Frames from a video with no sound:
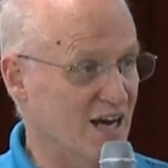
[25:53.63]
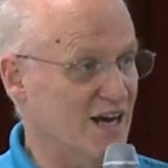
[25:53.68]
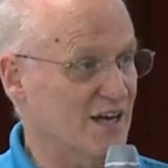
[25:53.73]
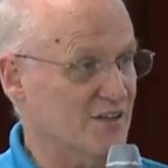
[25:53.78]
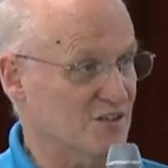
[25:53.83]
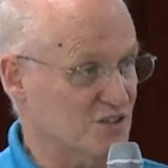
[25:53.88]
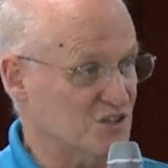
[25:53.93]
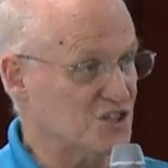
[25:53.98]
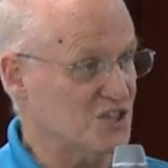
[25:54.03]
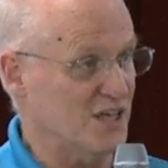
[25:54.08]

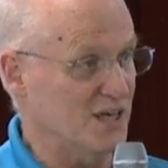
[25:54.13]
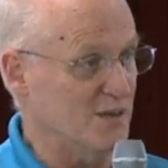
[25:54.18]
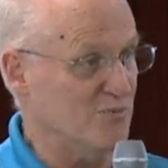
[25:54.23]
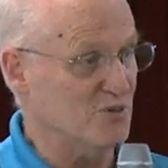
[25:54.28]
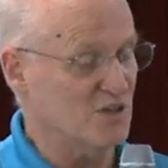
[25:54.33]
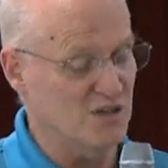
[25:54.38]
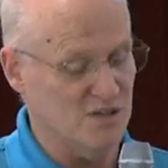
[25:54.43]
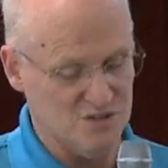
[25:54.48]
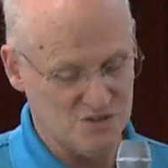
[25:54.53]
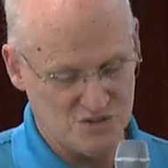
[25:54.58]

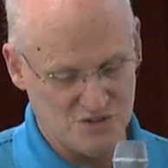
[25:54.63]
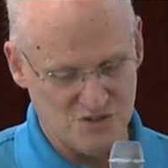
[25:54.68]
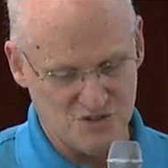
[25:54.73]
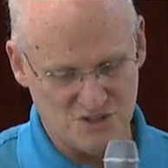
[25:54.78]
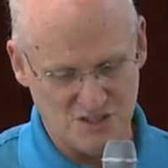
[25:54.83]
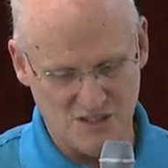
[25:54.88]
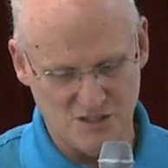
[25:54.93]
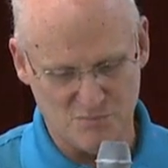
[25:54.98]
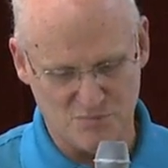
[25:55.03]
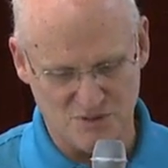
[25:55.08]
honor-shame
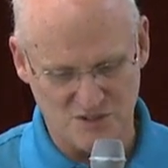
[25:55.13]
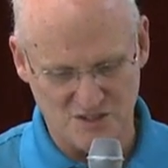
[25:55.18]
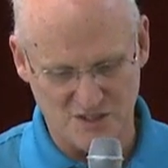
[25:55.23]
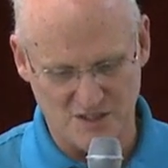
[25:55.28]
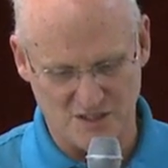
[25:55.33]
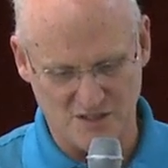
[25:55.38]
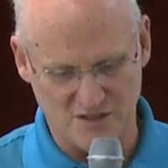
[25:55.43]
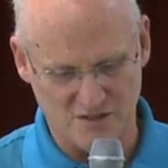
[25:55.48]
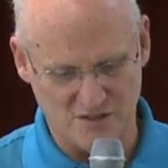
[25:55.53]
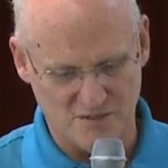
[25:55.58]
cultures in
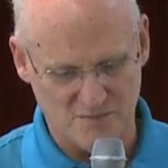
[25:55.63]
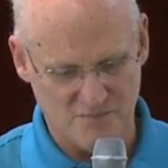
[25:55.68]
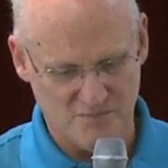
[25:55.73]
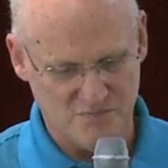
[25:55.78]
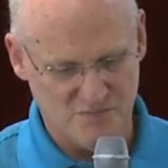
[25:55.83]
particular,